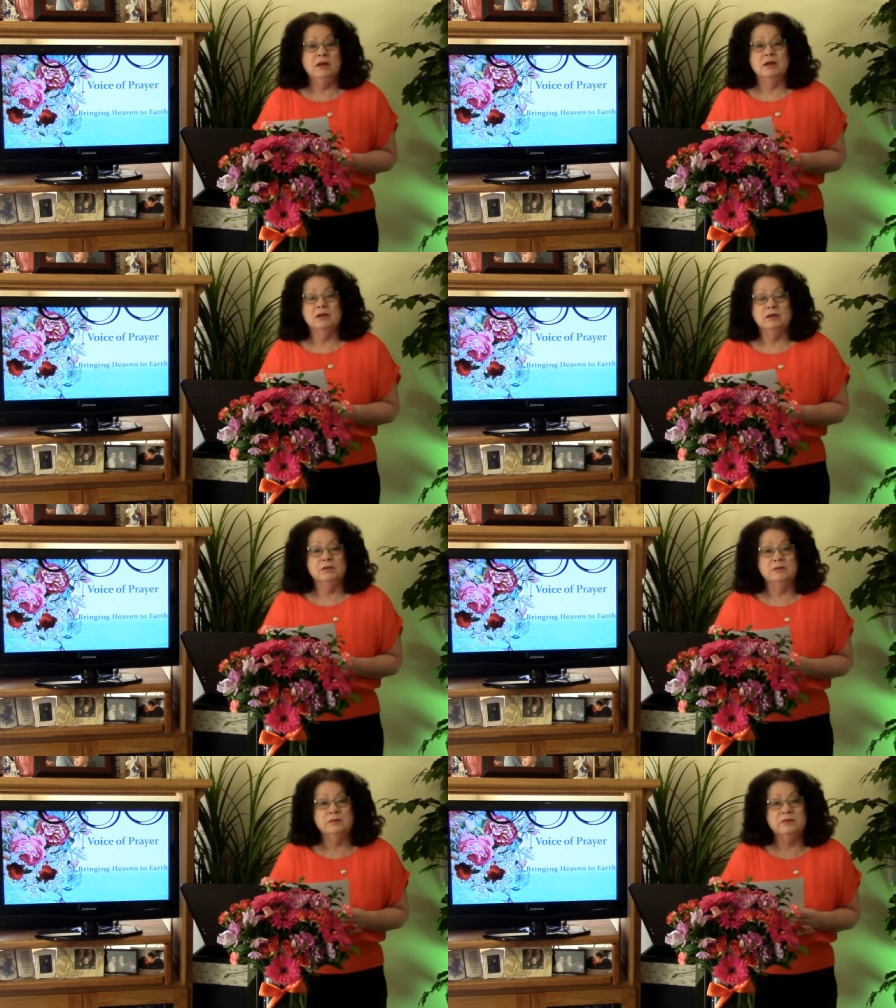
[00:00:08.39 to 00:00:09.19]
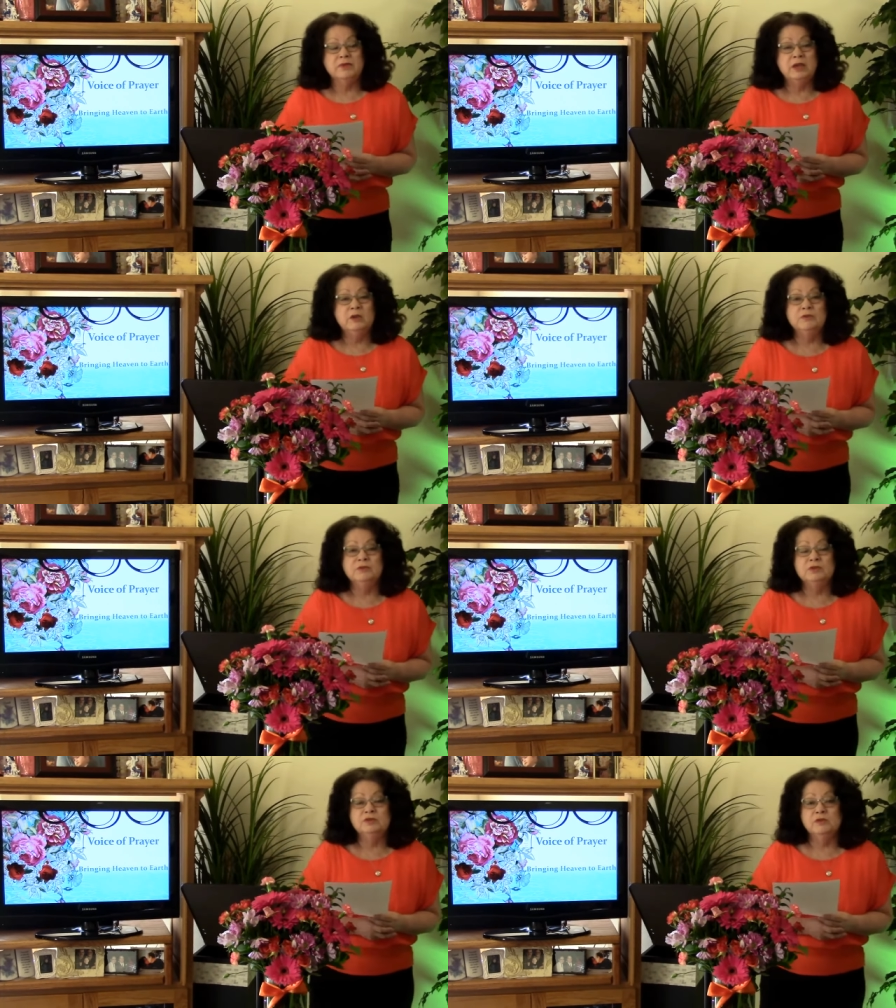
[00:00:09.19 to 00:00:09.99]
Uh, thank you
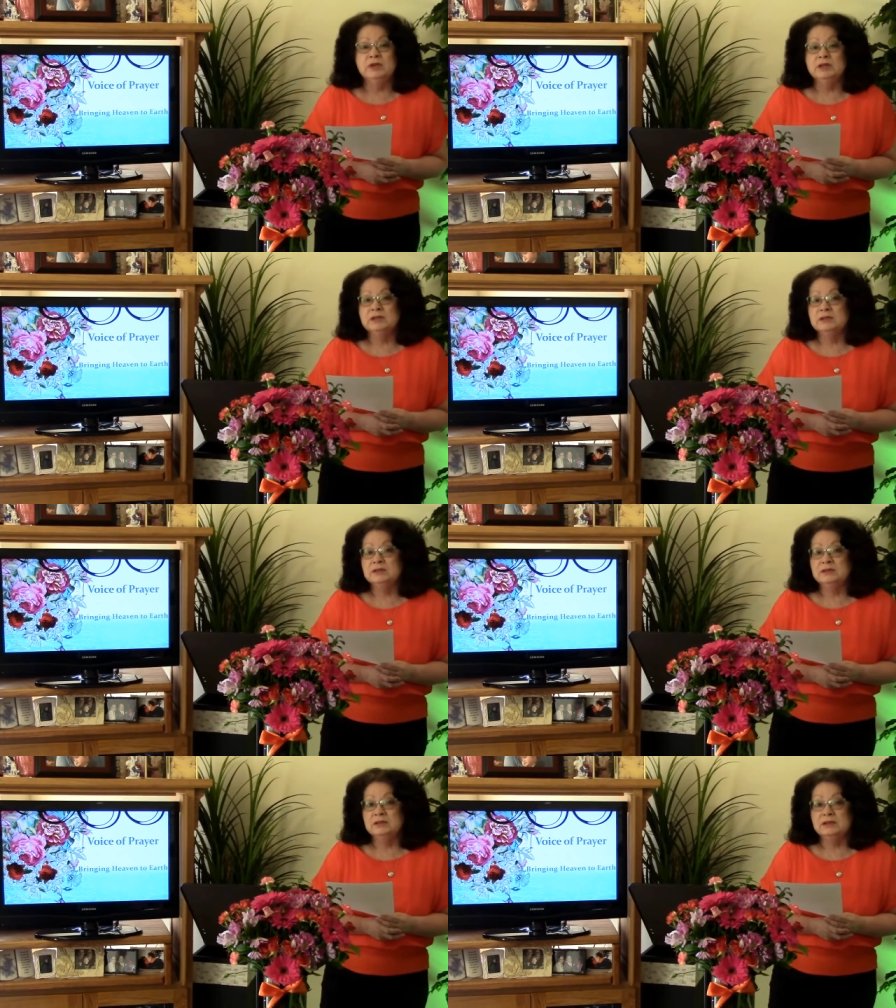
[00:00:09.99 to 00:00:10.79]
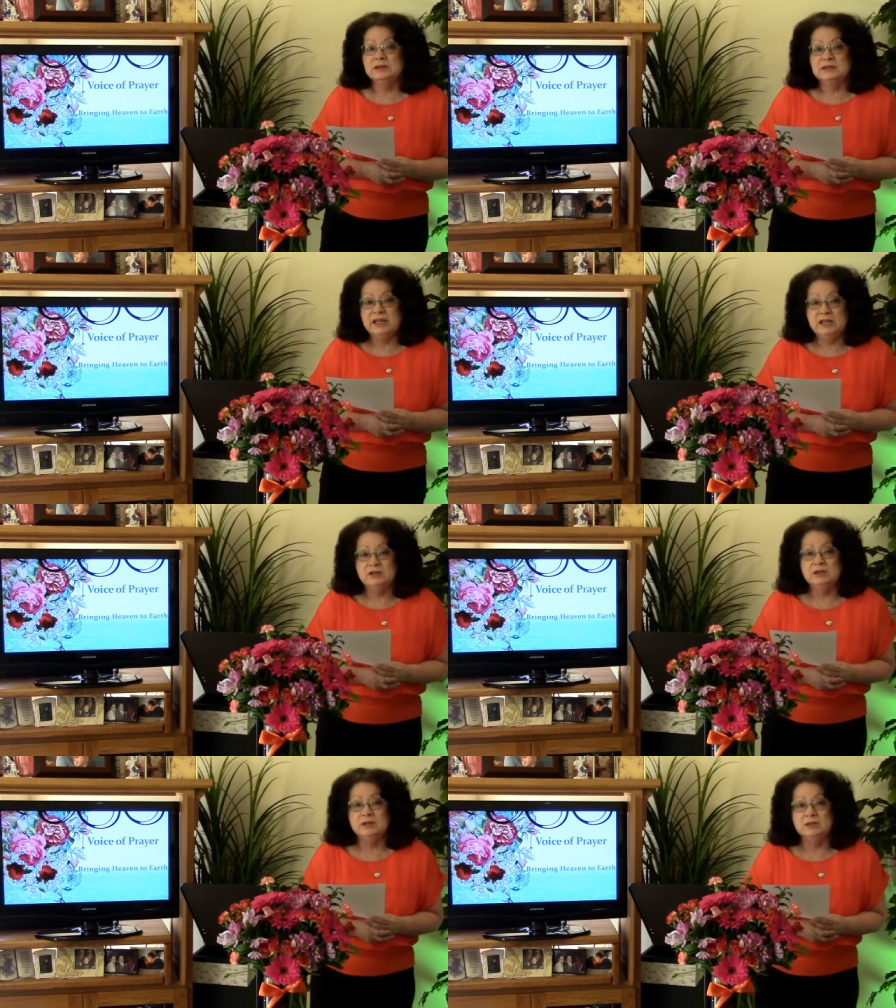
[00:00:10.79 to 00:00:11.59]
for joining us in this
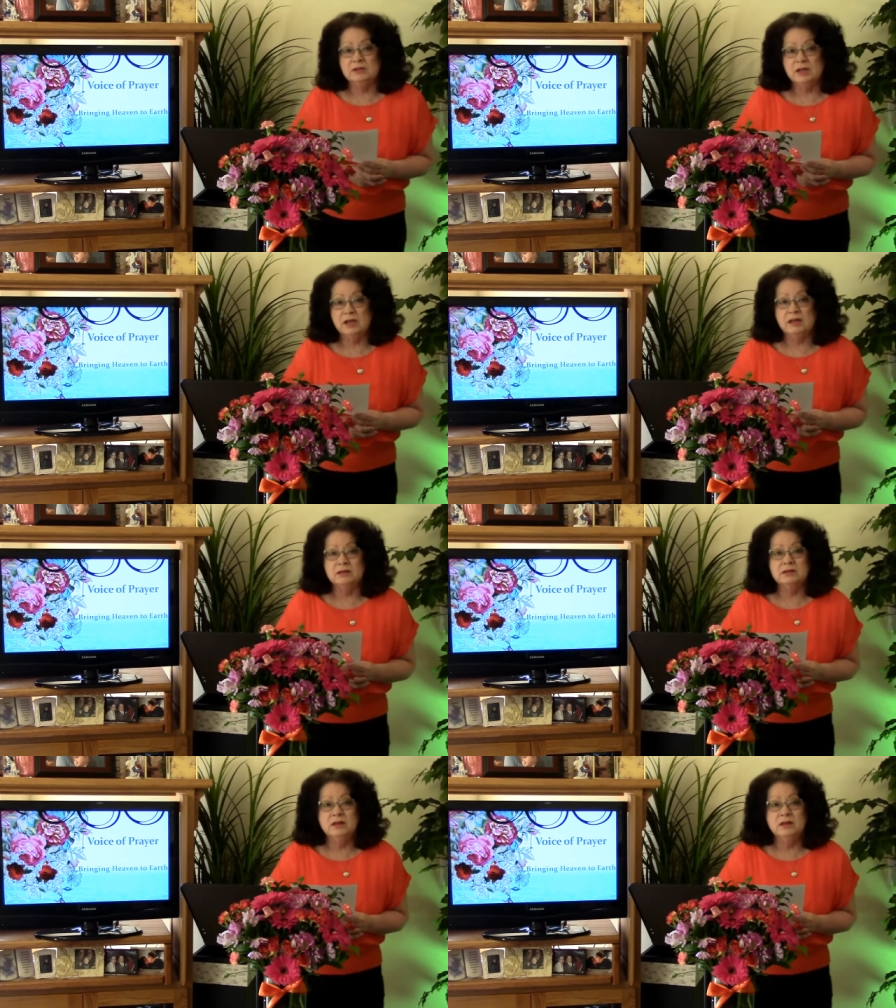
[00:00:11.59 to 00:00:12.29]
teaching tonight.